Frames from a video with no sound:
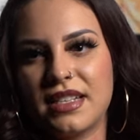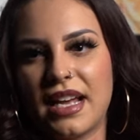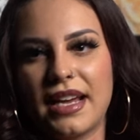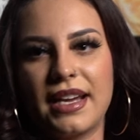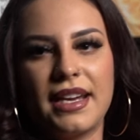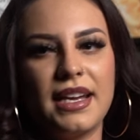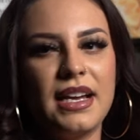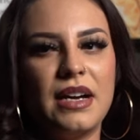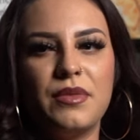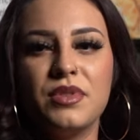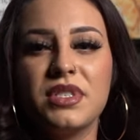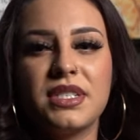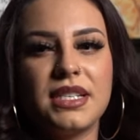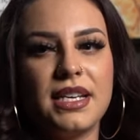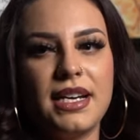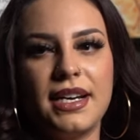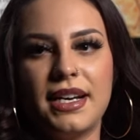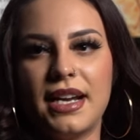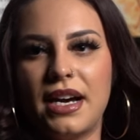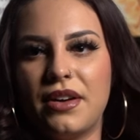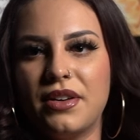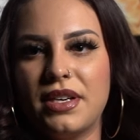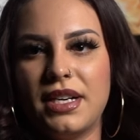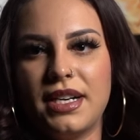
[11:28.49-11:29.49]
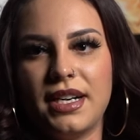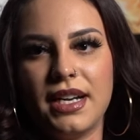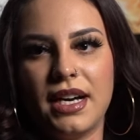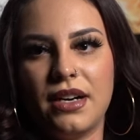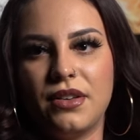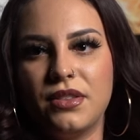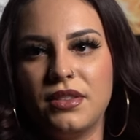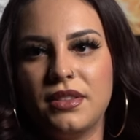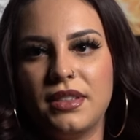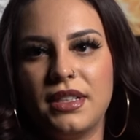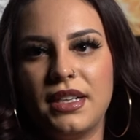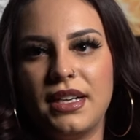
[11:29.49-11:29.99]
Like, I was in and out, in and
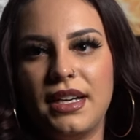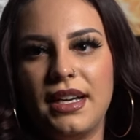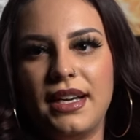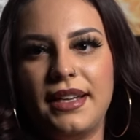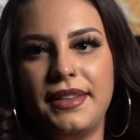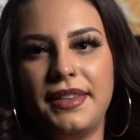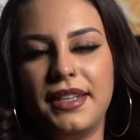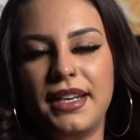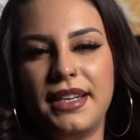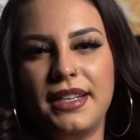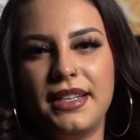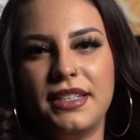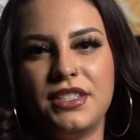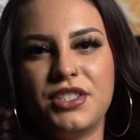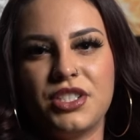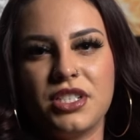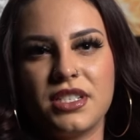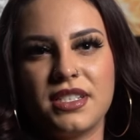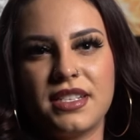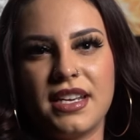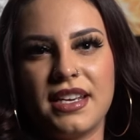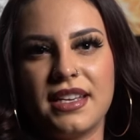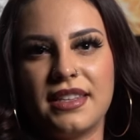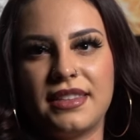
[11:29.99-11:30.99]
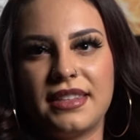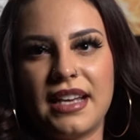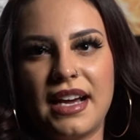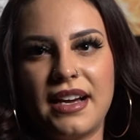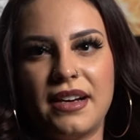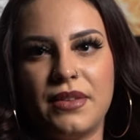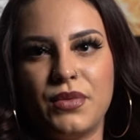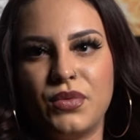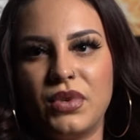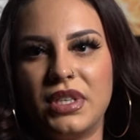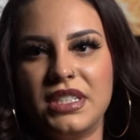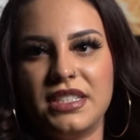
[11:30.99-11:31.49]
out. And then it just hit
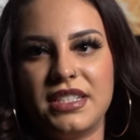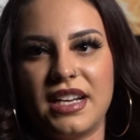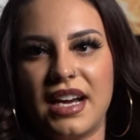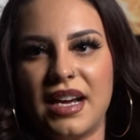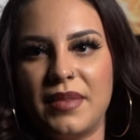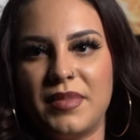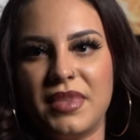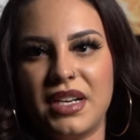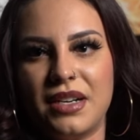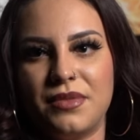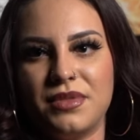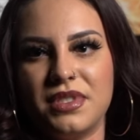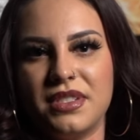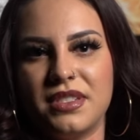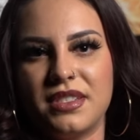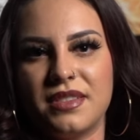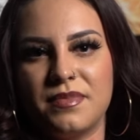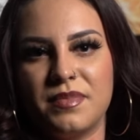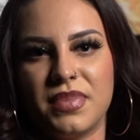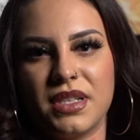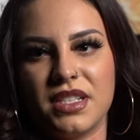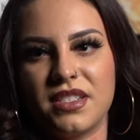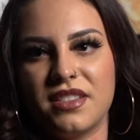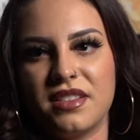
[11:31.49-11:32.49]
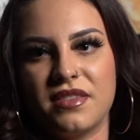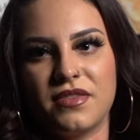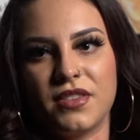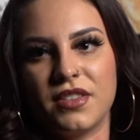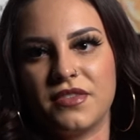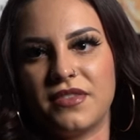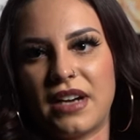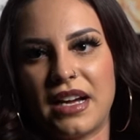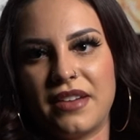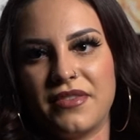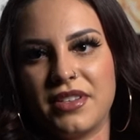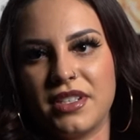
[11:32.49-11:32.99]
that one time and I was busted
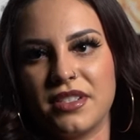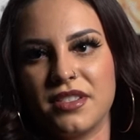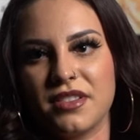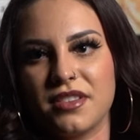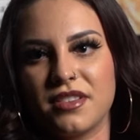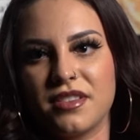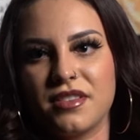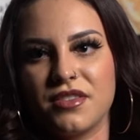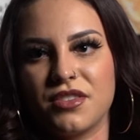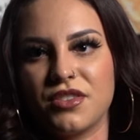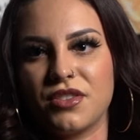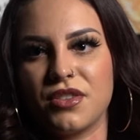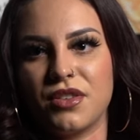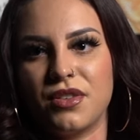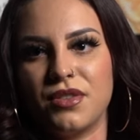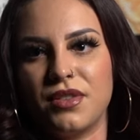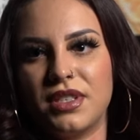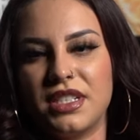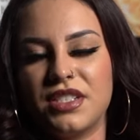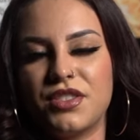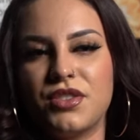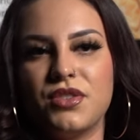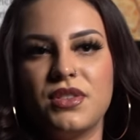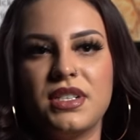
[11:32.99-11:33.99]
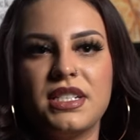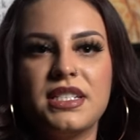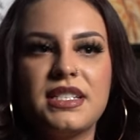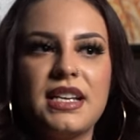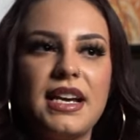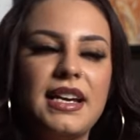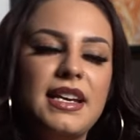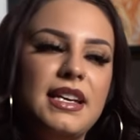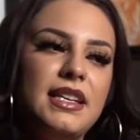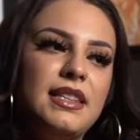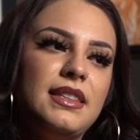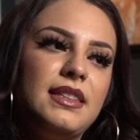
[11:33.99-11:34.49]
for 5 years. So as soon as
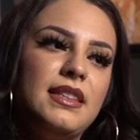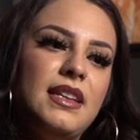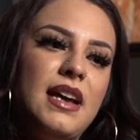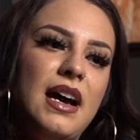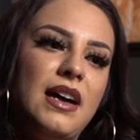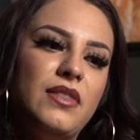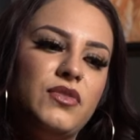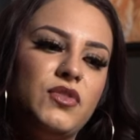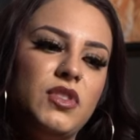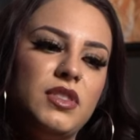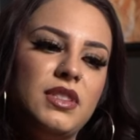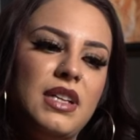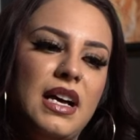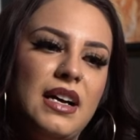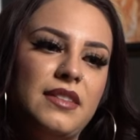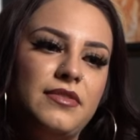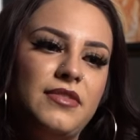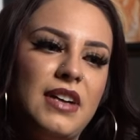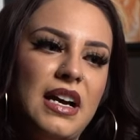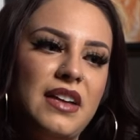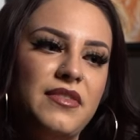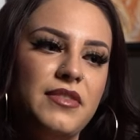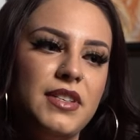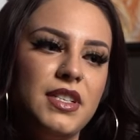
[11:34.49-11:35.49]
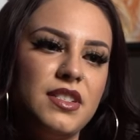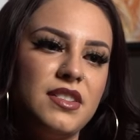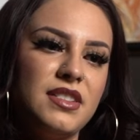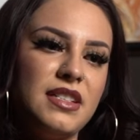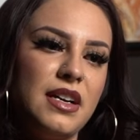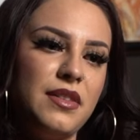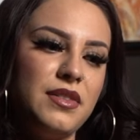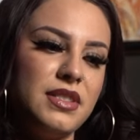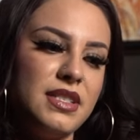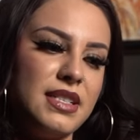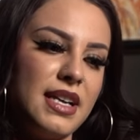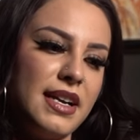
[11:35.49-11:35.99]
I hit after that 5 years,
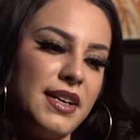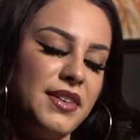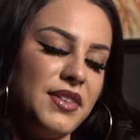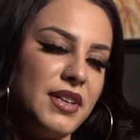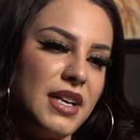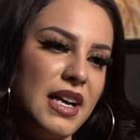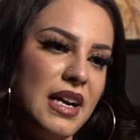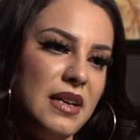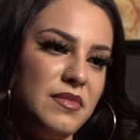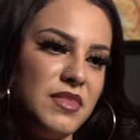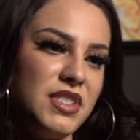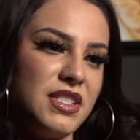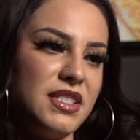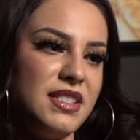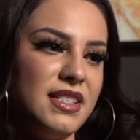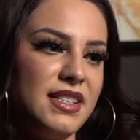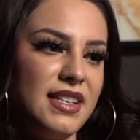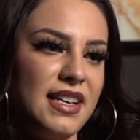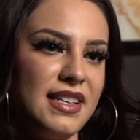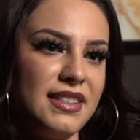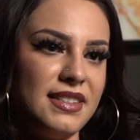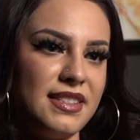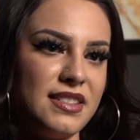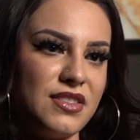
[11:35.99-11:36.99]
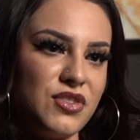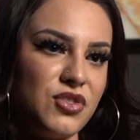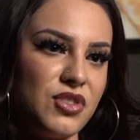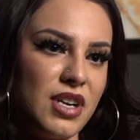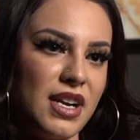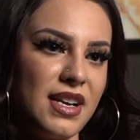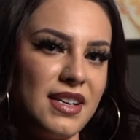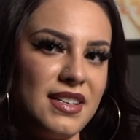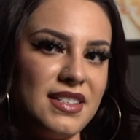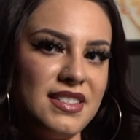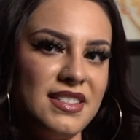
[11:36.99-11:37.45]
I was like, okay, I'm just going to get this straight.